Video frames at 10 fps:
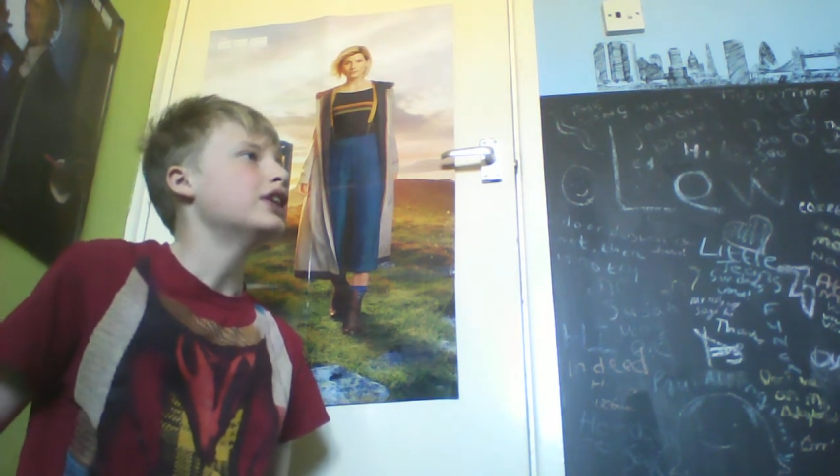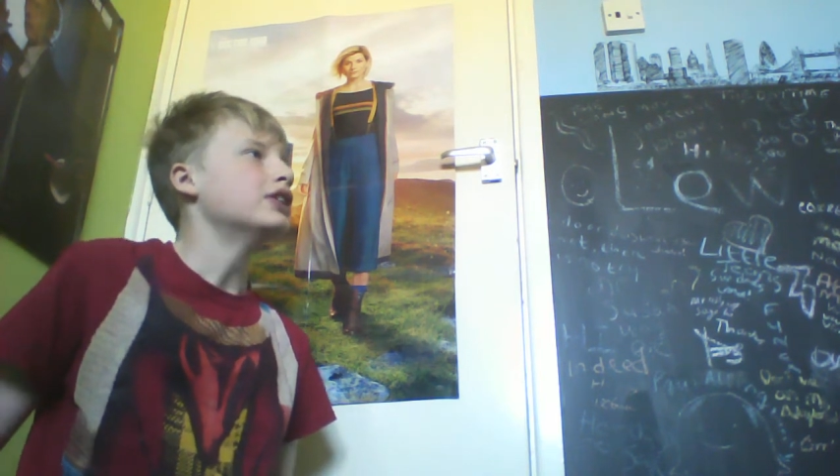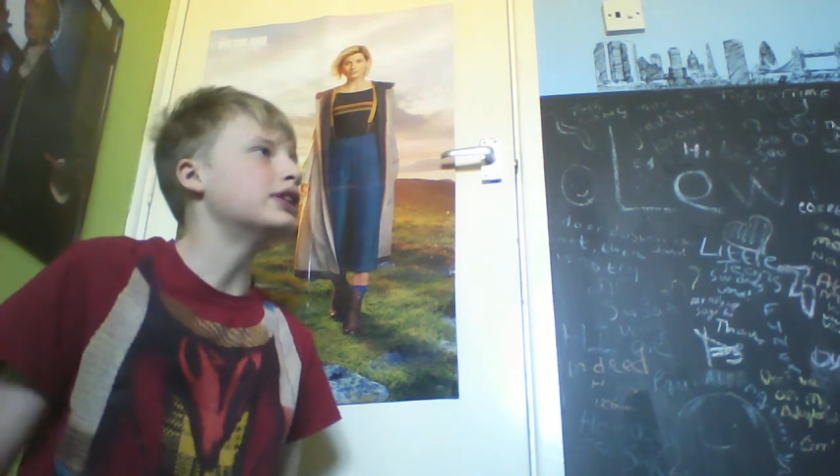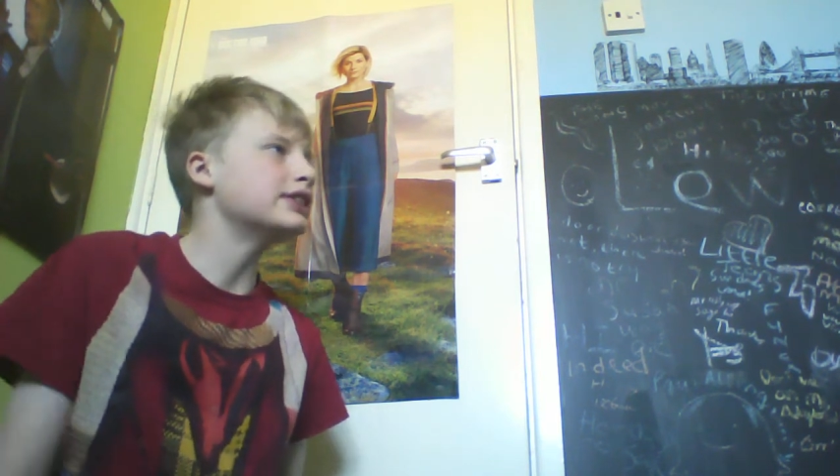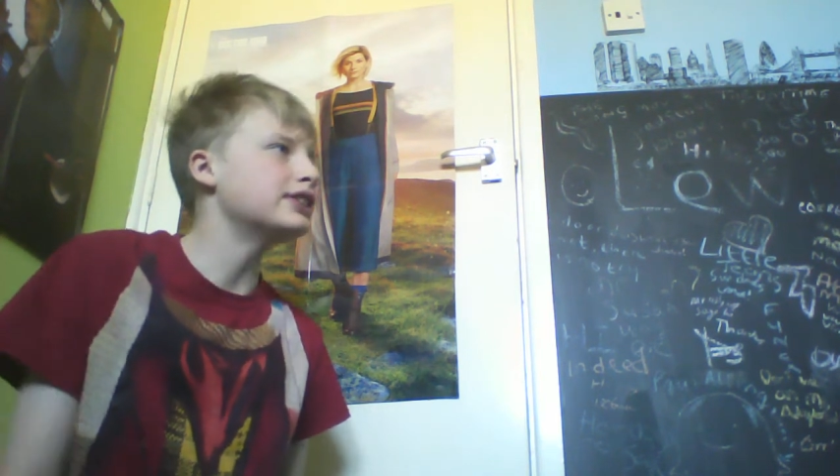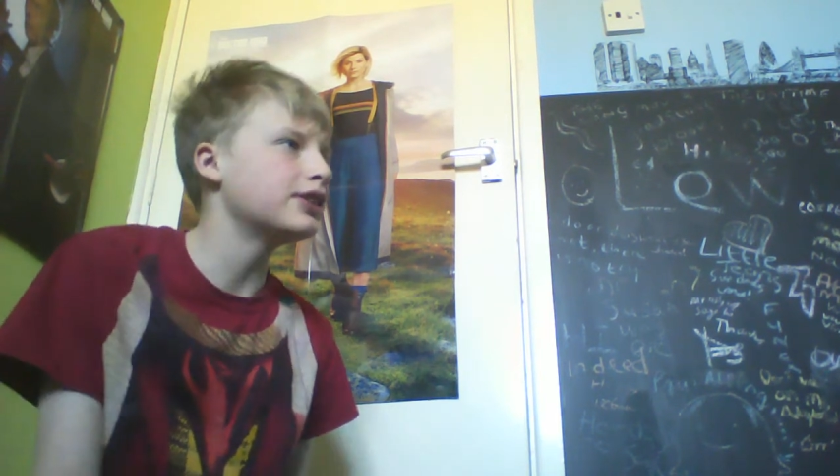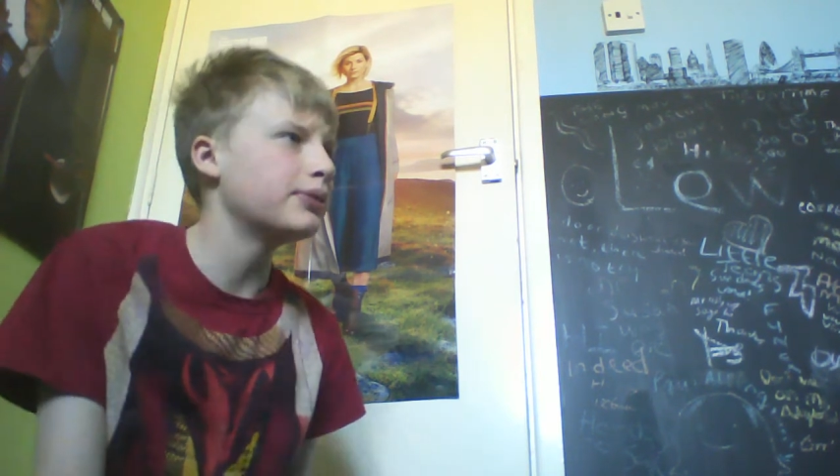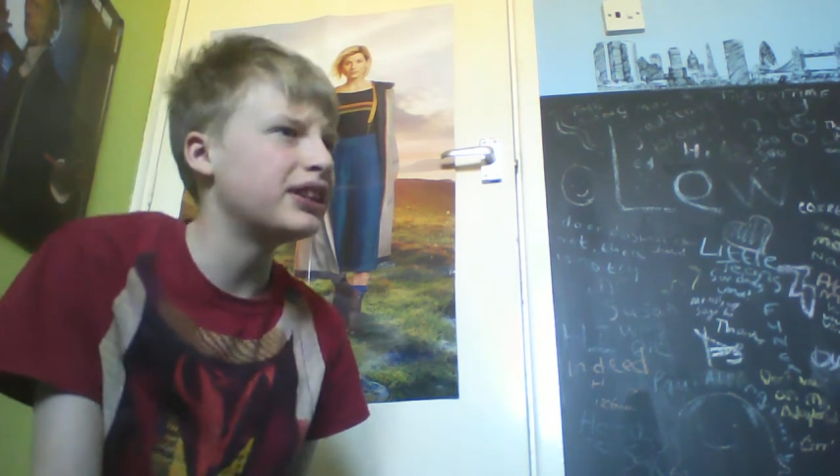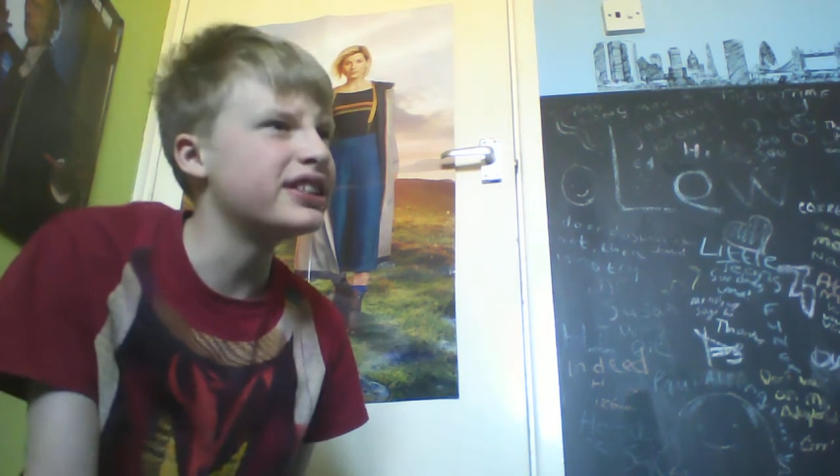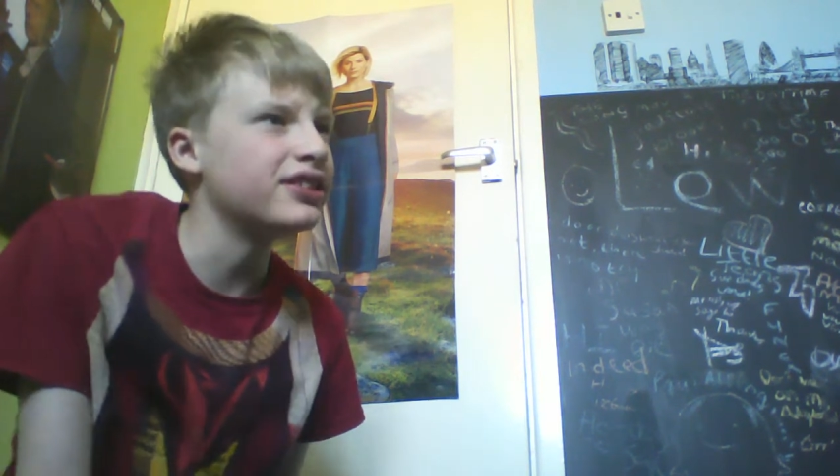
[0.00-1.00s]
So let's start
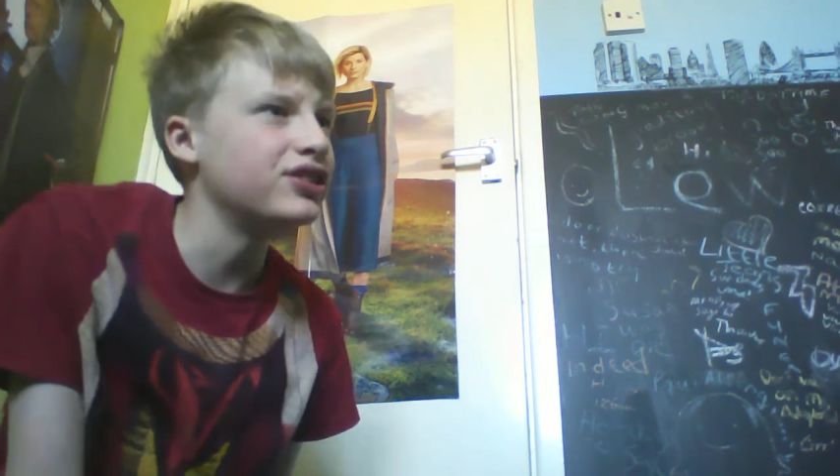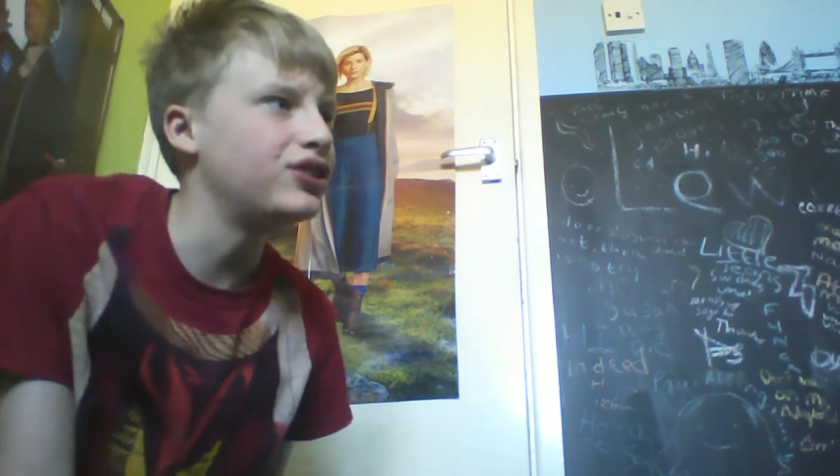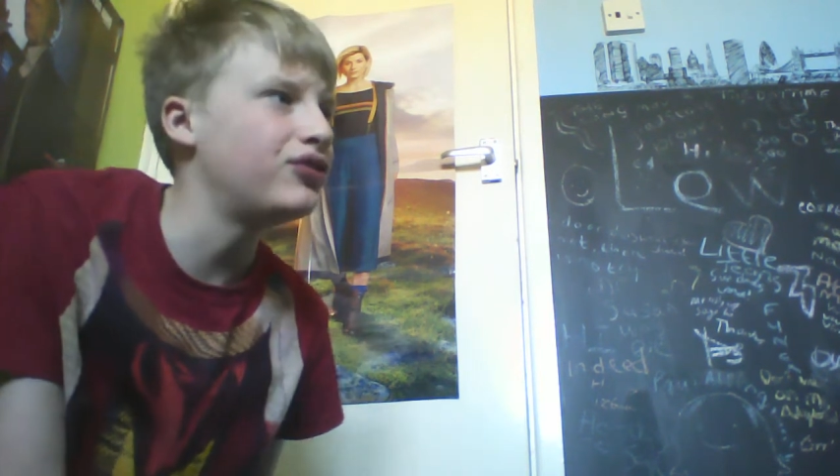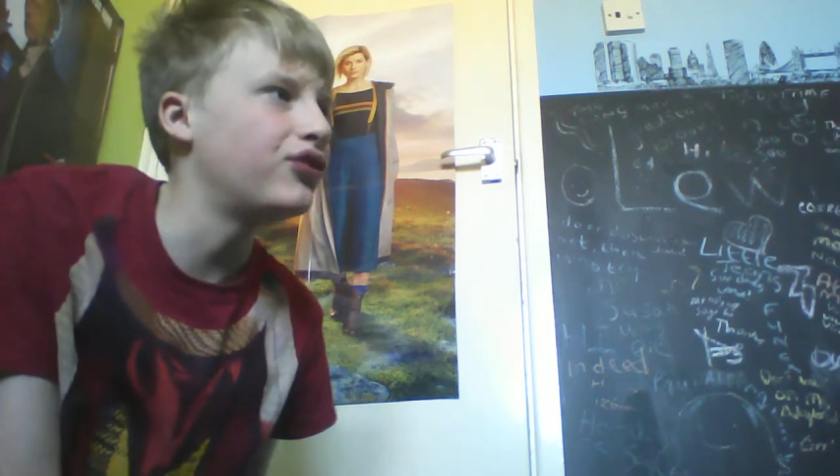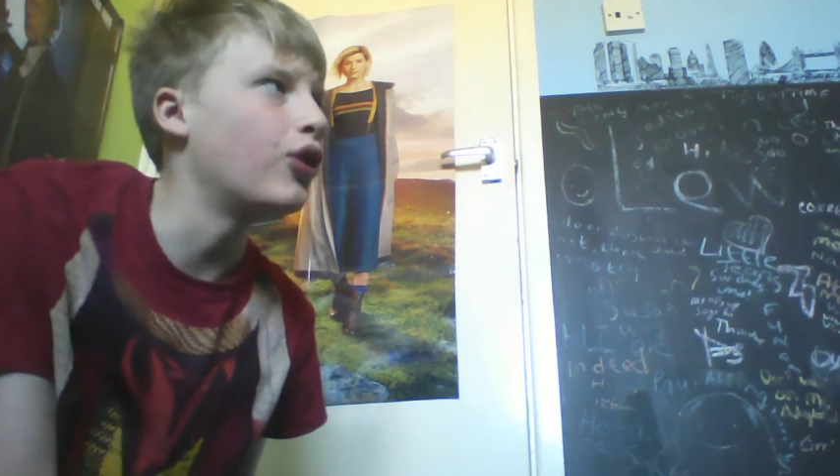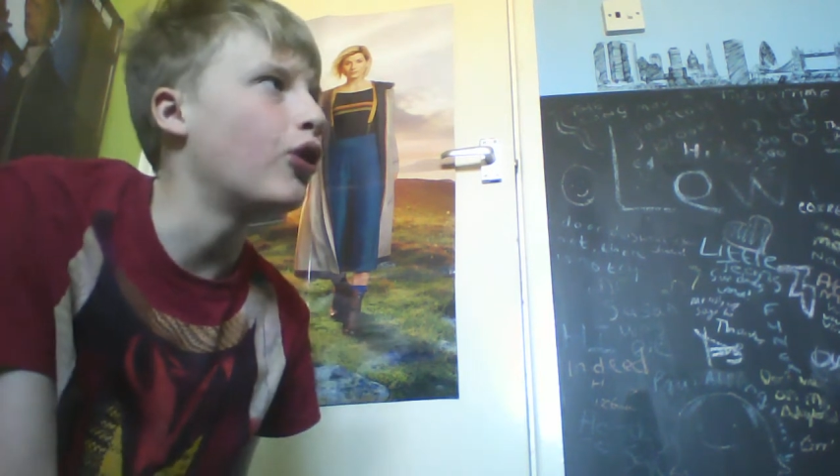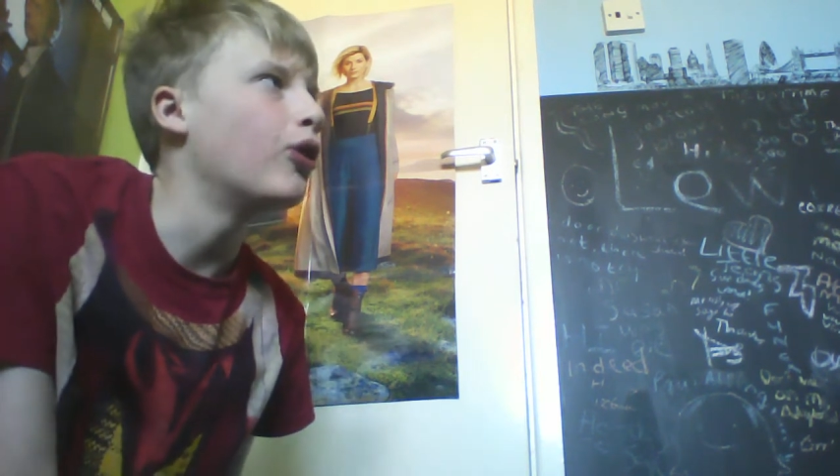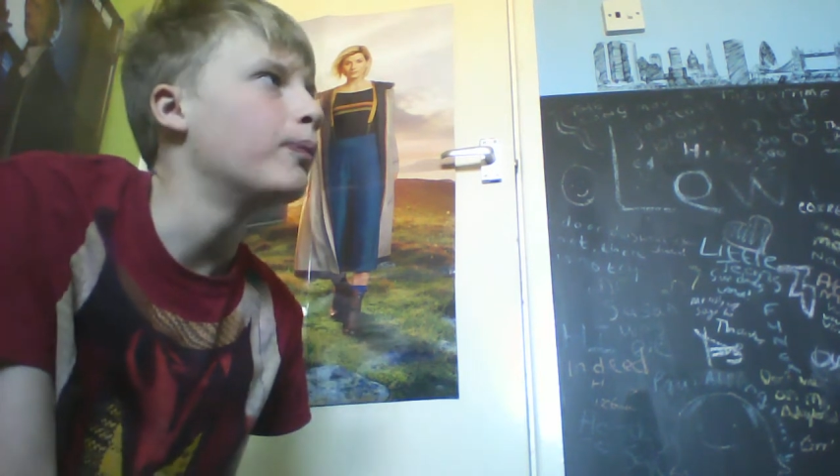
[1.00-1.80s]
with Series 4.